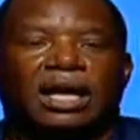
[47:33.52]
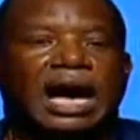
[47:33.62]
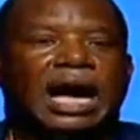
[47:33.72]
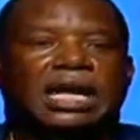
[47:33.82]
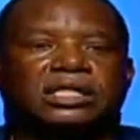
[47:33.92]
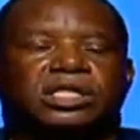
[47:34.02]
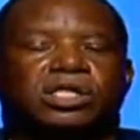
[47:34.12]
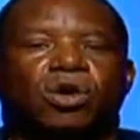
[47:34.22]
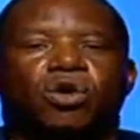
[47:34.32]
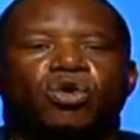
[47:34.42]
God's
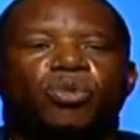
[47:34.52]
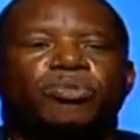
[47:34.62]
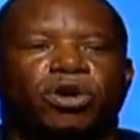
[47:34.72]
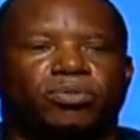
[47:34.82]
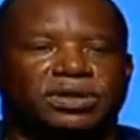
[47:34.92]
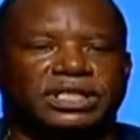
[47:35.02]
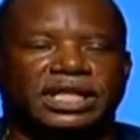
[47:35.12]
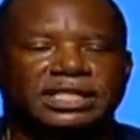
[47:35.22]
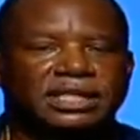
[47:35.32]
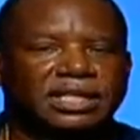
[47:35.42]
sole purpose,
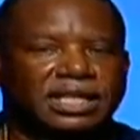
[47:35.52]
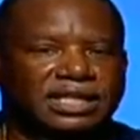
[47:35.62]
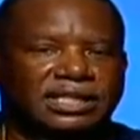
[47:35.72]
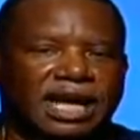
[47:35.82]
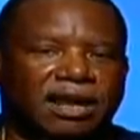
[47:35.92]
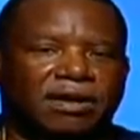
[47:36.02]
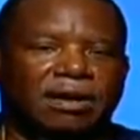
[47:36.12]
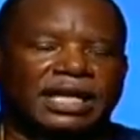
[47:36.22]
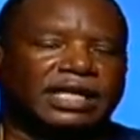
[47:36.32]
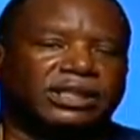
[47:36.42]
listen to this now,
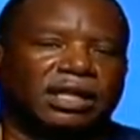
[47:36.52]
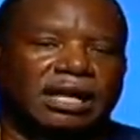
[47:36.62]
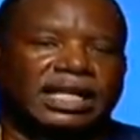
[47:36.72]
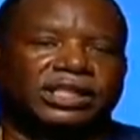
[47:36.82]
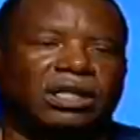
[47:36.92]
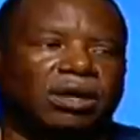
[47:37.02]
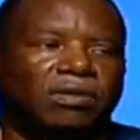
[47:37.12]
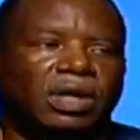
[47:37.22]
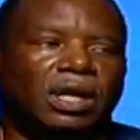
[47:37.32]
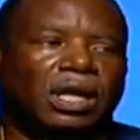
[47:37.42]
I'll let you, I'll let you
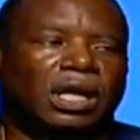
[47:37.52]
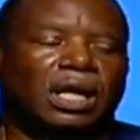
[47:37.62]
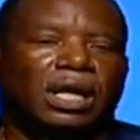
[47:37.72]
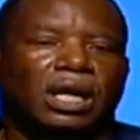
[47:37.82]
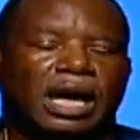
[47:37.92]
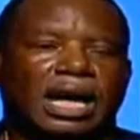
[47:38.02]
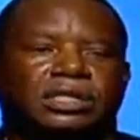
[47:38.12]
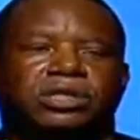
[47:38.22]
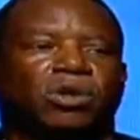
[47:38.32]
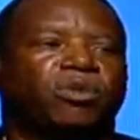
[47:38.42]
go.
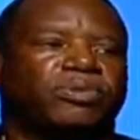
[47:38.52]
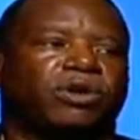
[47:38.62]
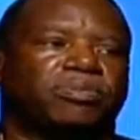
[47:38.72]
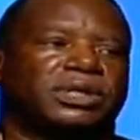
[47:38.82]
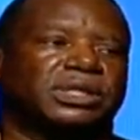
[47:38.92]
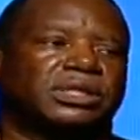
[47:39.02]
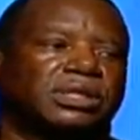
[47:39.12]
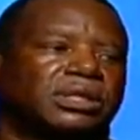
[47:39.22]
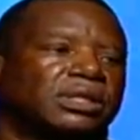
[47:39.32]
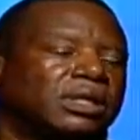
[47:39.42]
God's sole
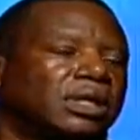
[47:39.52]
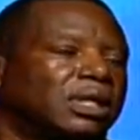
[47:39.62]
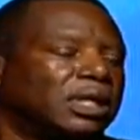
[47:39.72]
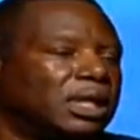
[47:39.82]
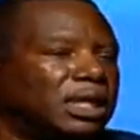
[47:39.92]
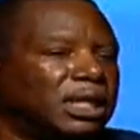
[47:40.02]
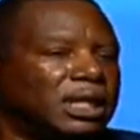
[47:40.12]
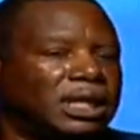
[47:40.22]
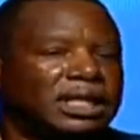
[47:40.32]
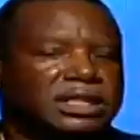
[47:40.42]
purpose
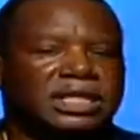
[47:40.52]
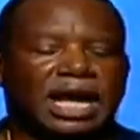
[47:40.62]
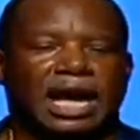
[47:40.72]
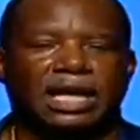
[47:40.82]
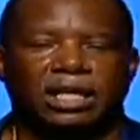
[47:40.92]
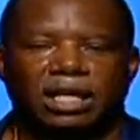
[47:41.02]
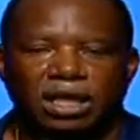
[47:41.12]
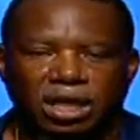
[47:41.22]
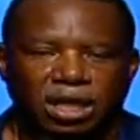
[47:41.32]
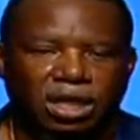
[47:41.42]
is not
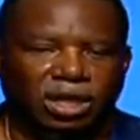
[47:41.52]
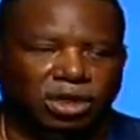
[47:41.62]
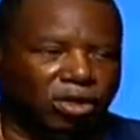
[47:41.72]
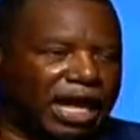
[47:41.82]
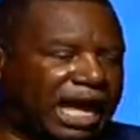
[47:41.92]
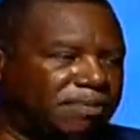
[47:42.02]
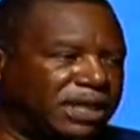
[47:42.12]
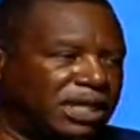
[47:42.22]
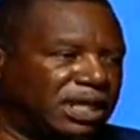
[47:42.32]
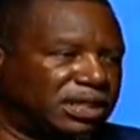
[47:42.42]
your
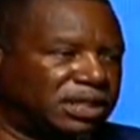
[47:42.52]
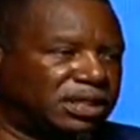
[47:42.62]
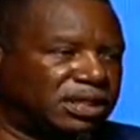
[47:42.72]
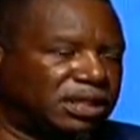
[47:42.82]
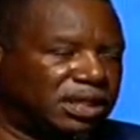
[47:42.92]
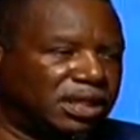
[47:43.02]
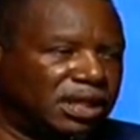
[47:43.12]
happiness.